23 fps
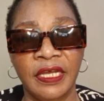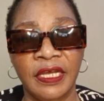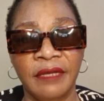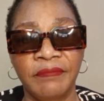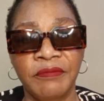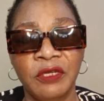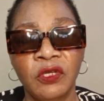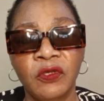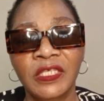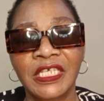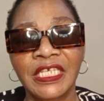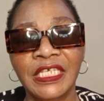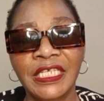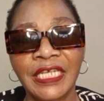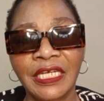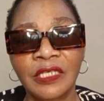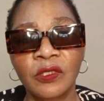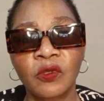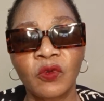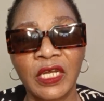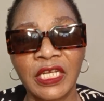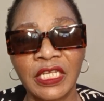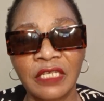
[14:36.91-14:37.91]
because he
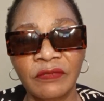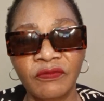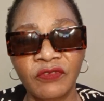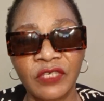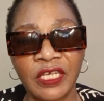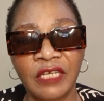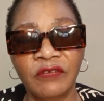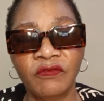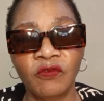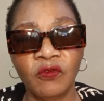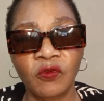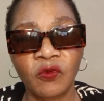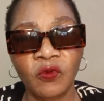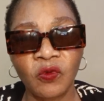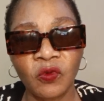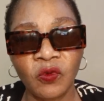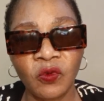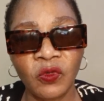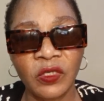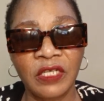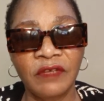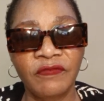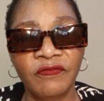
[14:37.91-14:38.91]
just wants himself to look
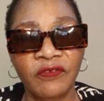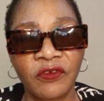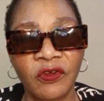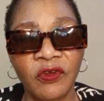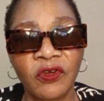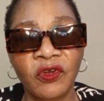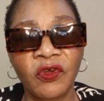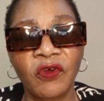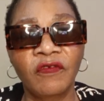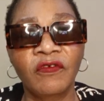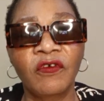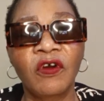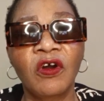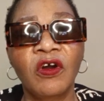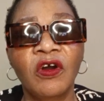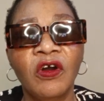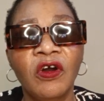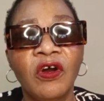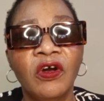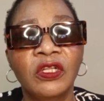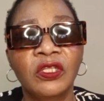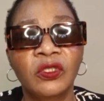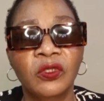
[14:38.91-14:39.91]
good in front of
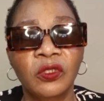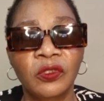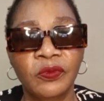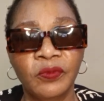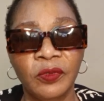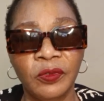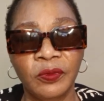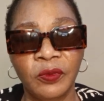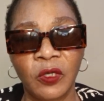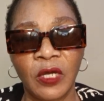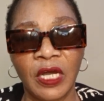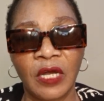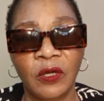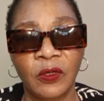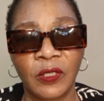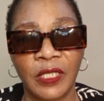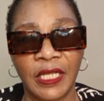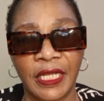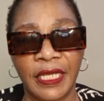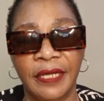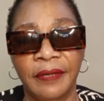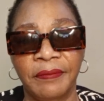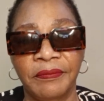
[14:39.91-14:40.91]
all those people out
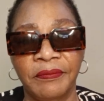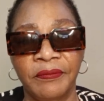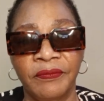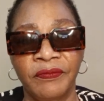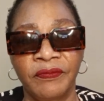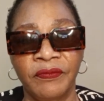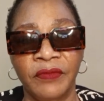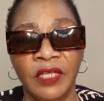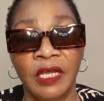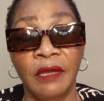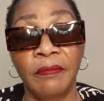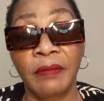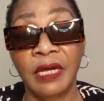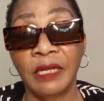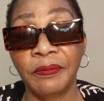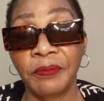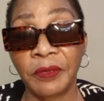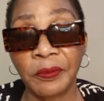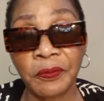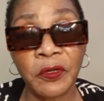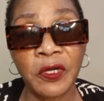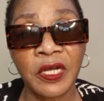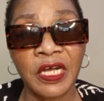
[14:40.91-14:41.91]
there. But
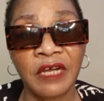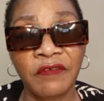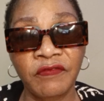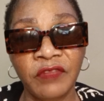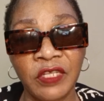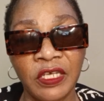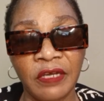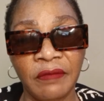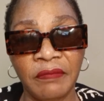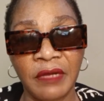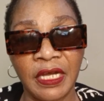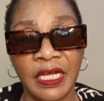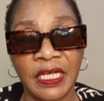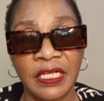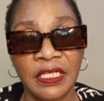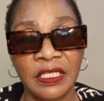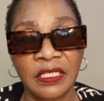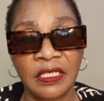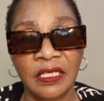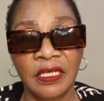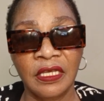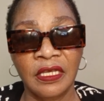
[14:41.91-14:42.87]
people have their minds.